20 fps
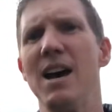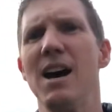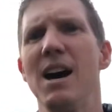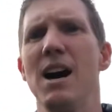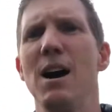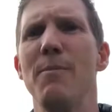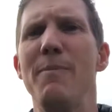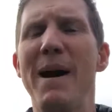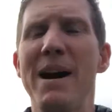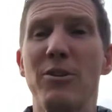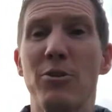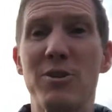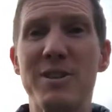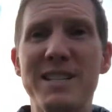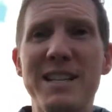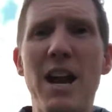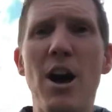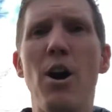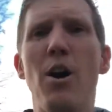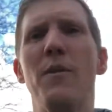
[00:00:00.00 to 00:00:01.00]
about
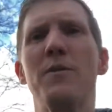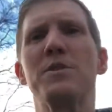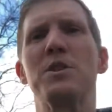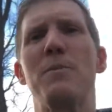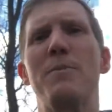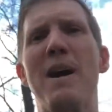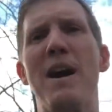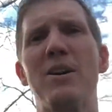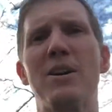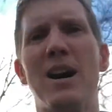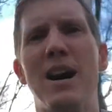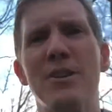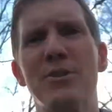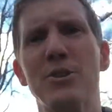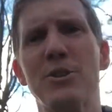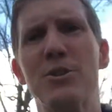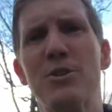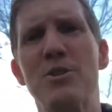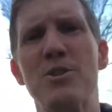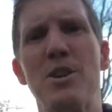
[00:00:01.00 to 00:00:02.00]
ourselves, about
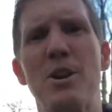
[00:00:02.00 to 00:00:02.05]
others,